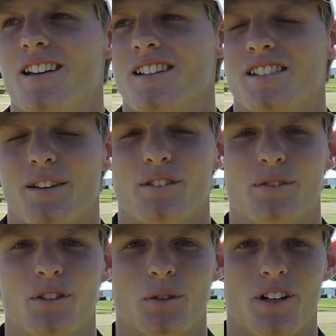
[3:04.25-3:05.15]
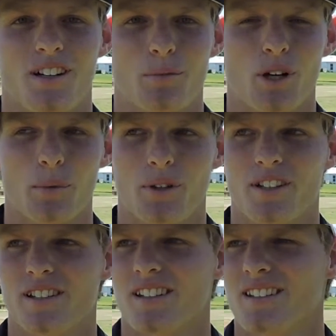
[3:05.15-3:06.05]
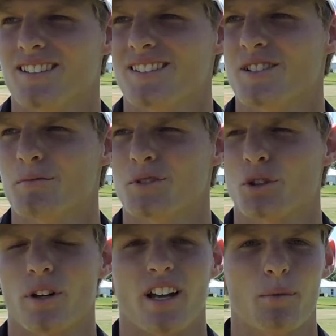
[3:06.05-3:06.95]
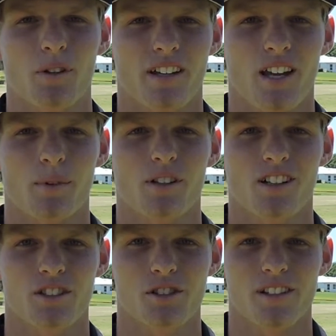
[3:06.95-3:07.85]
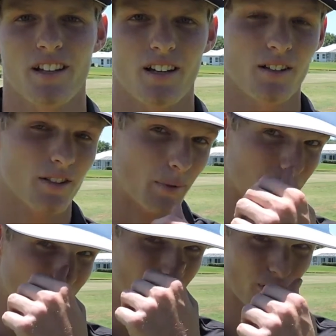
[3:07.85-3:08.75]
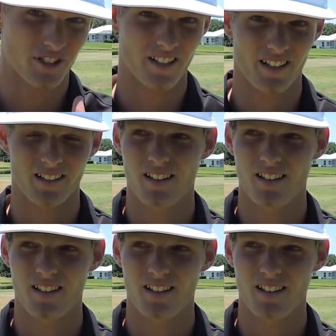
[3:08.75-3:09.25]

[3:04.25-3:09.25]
saved a few par putts, and short game really came in clutch, especially the first day.